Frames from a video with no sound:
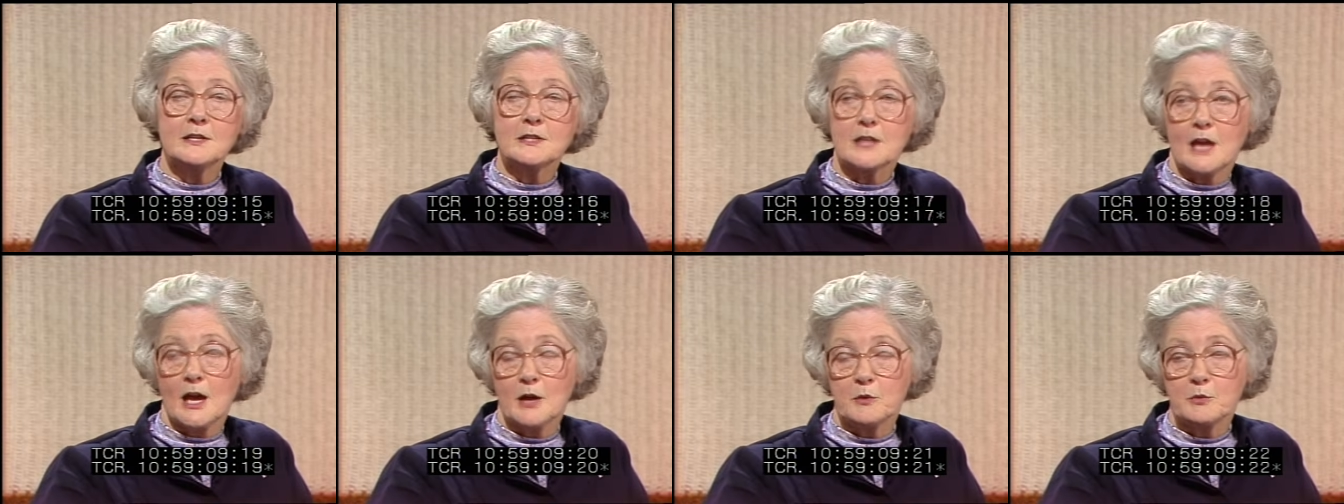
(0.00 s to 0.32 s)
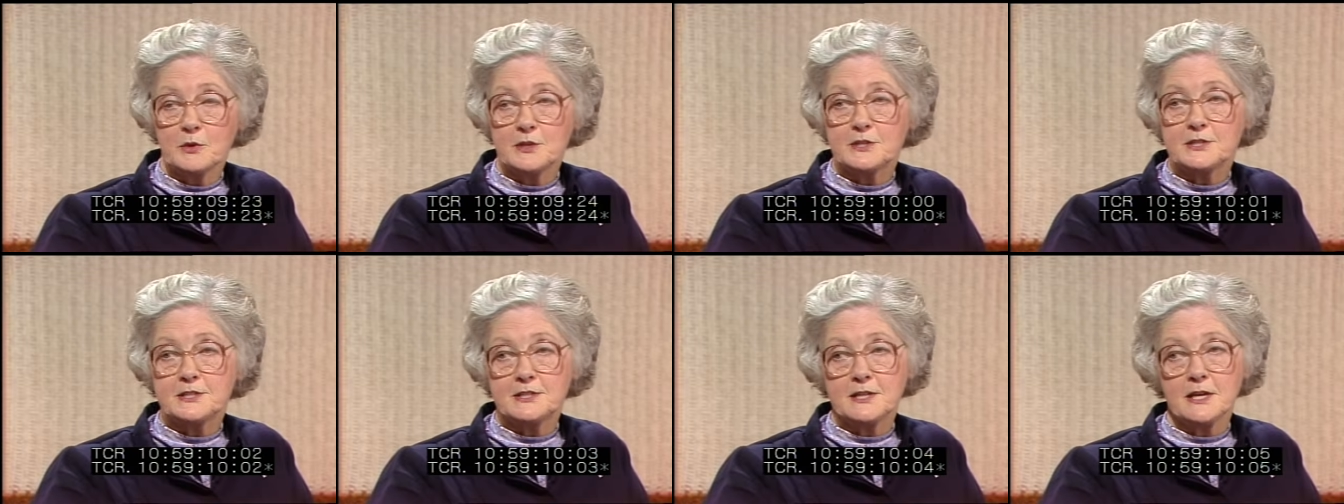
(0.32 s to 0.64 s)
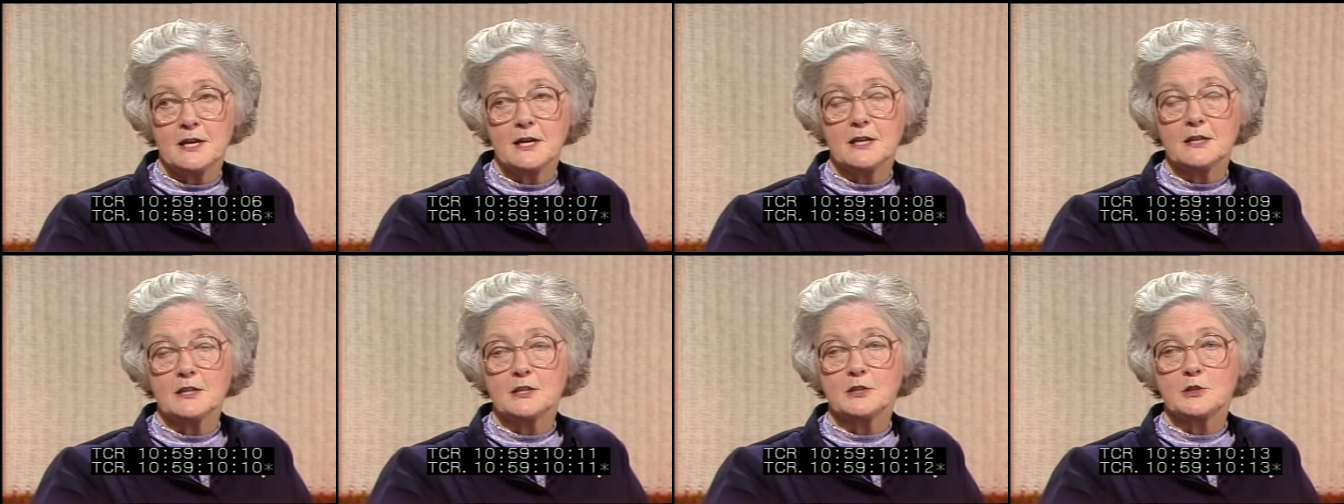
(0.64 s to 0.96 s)
And I would
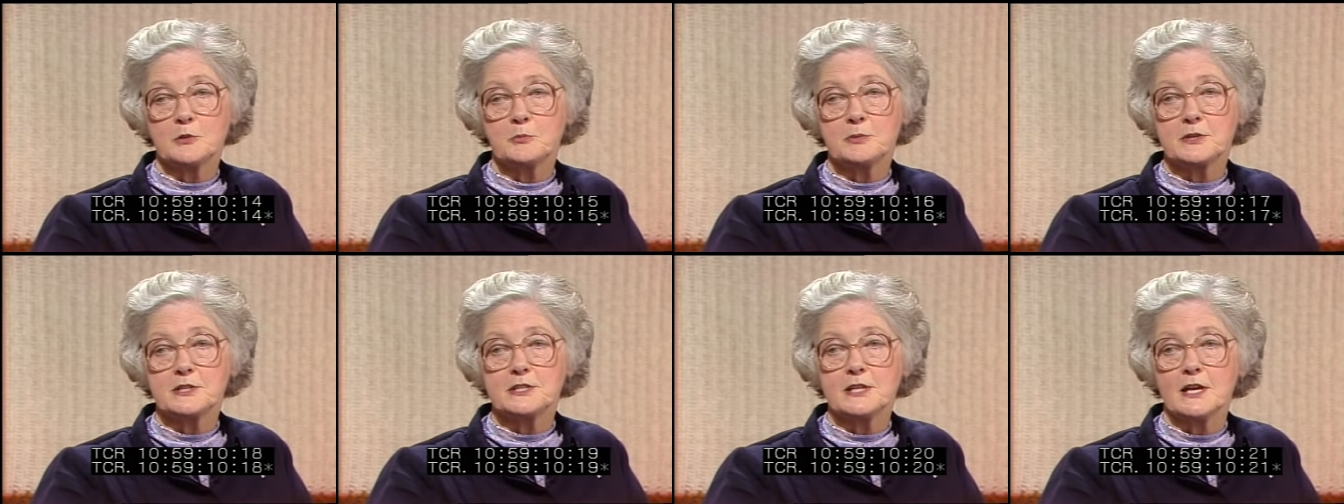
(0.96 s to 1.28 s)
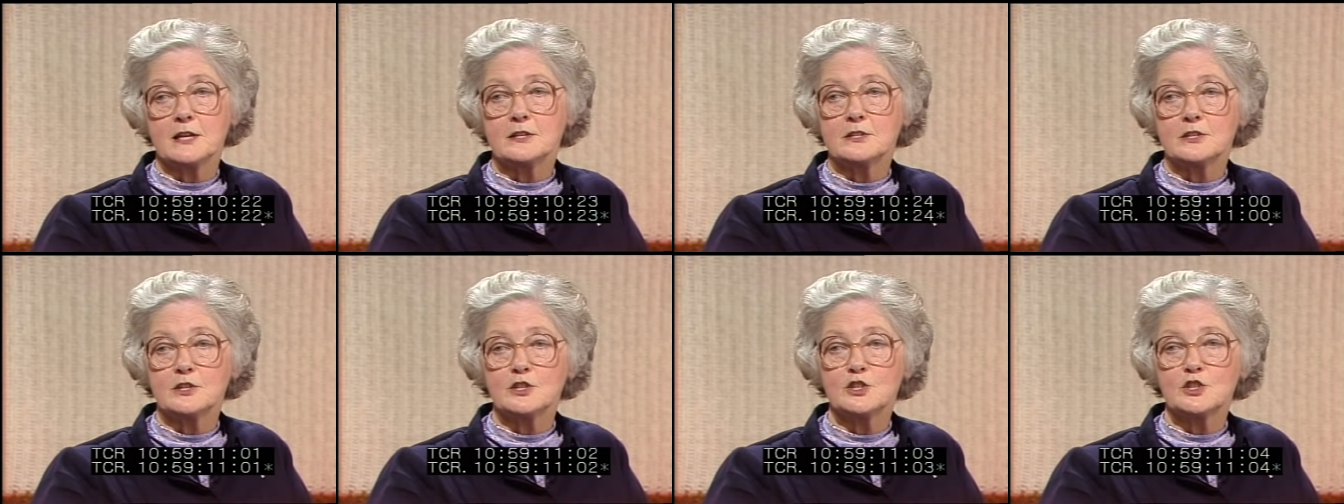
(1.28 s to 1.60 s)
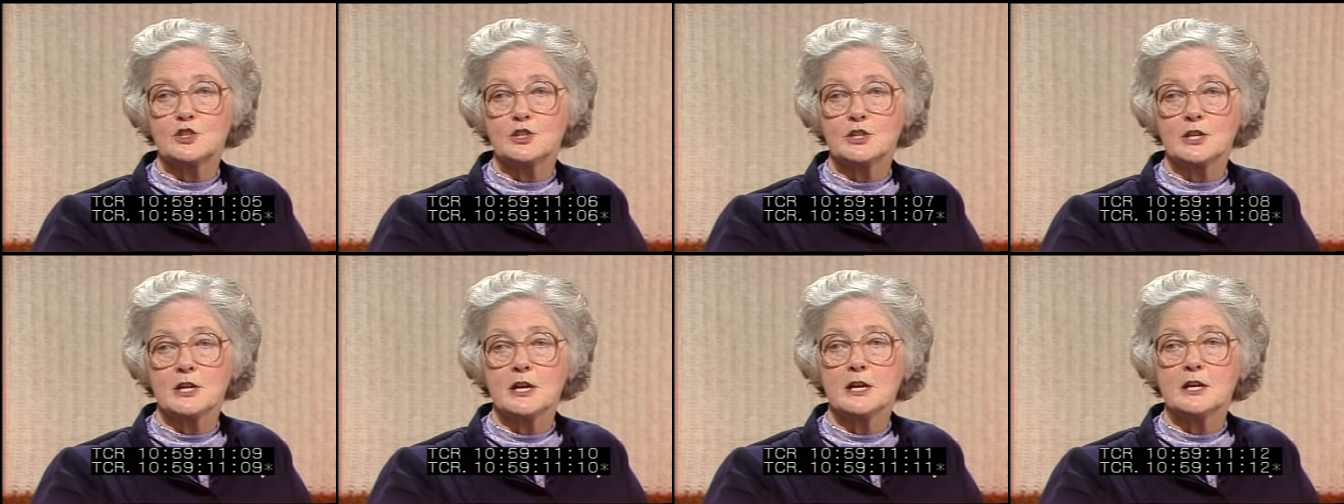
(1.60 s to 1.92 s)
say that the
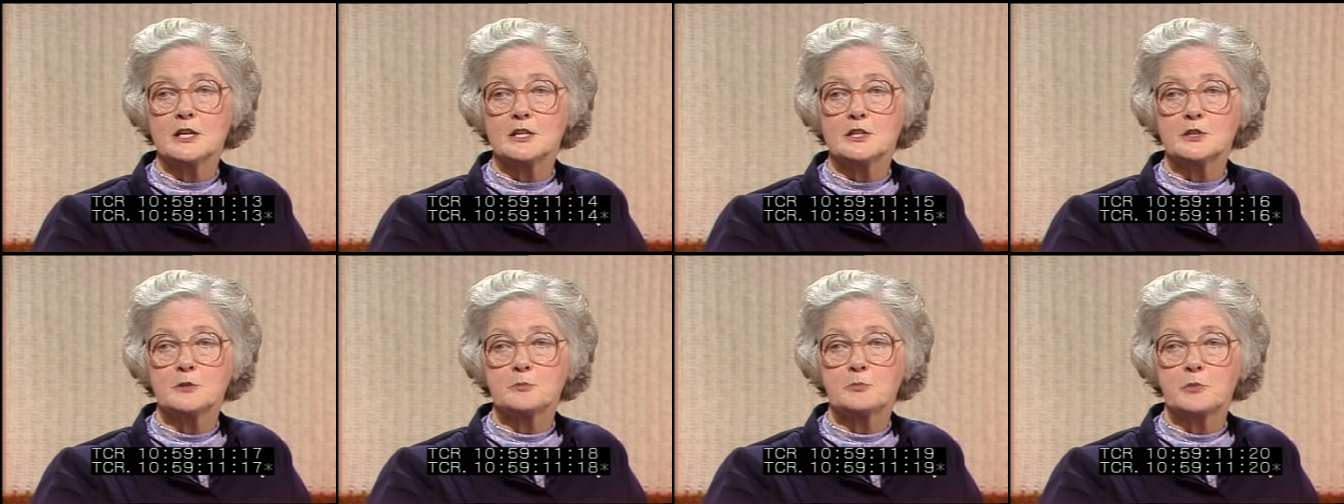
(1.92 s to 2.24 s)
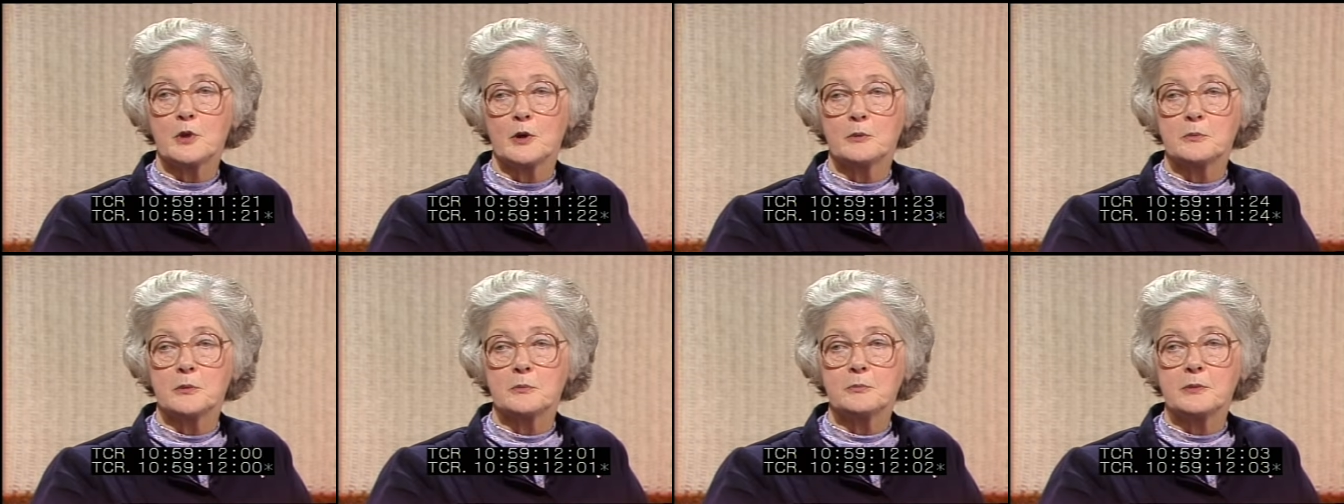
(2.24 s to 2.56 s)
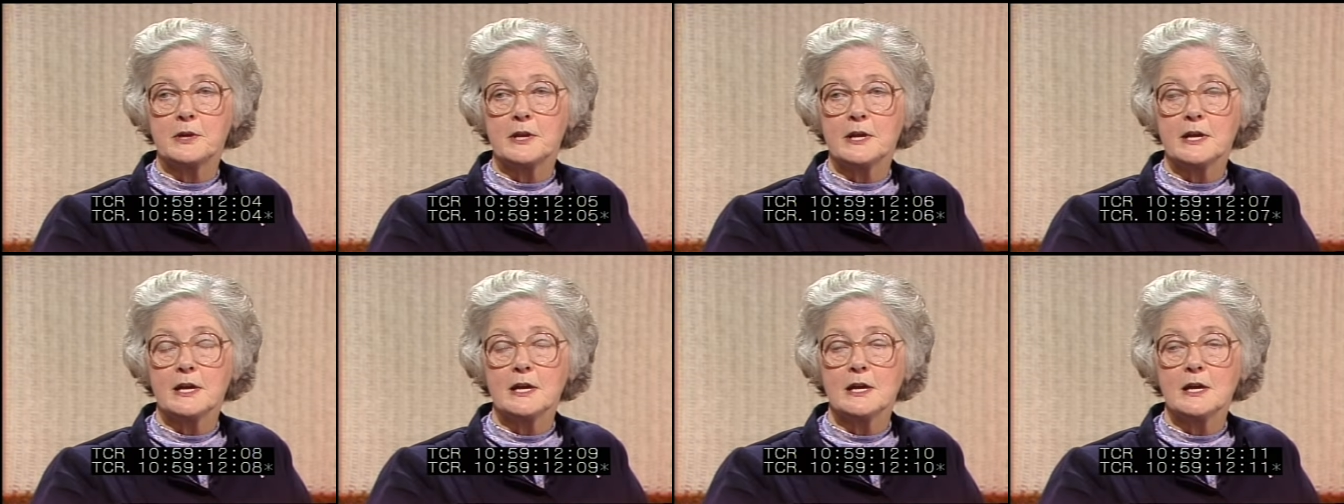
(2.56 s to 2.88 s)
percentage is
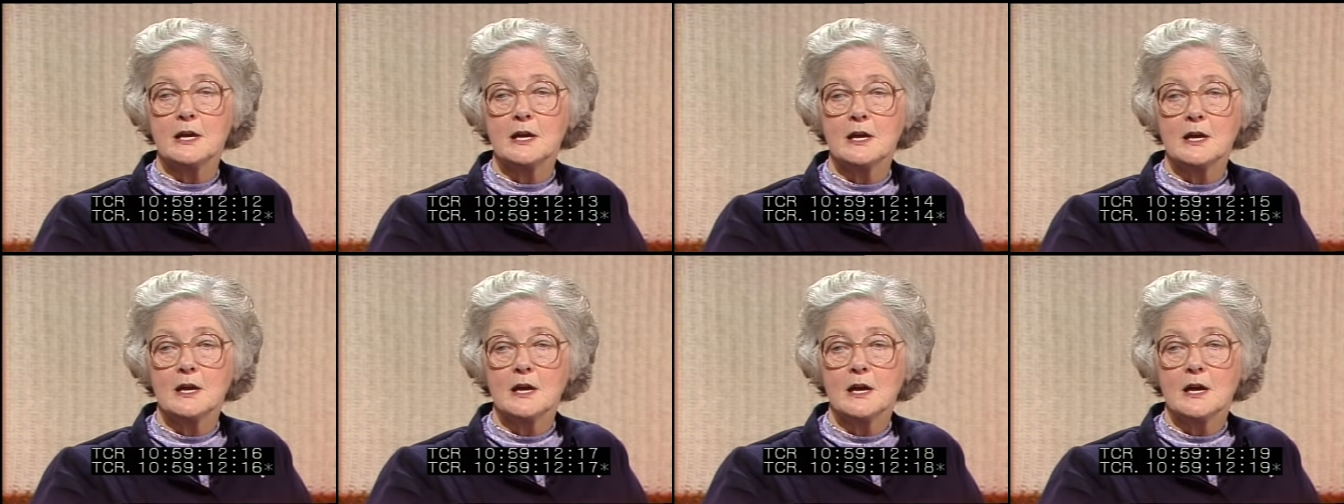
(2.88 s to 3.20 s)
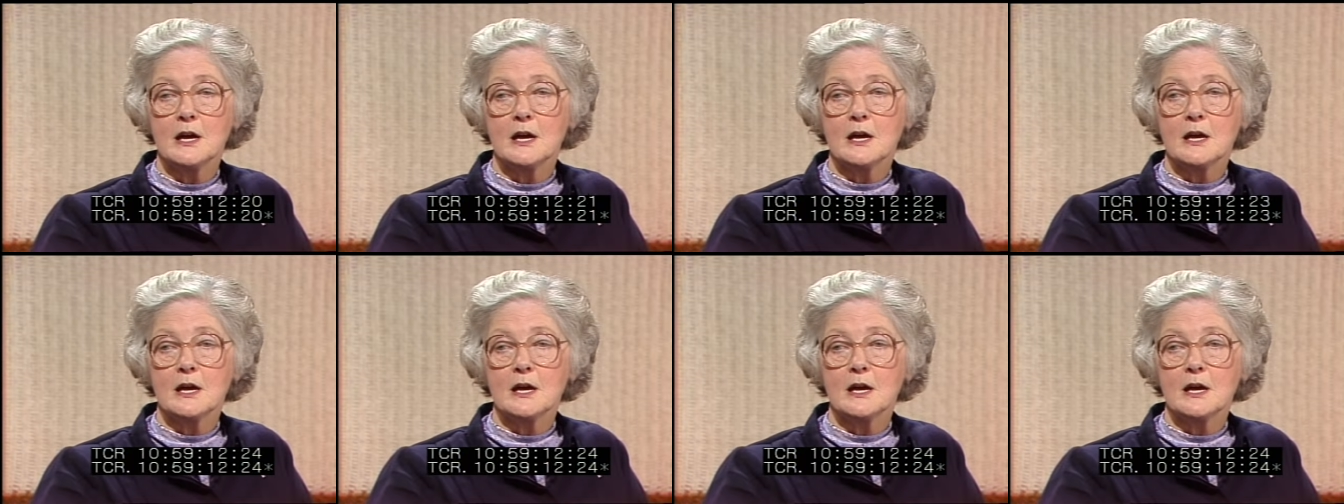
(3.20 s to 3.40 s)
probably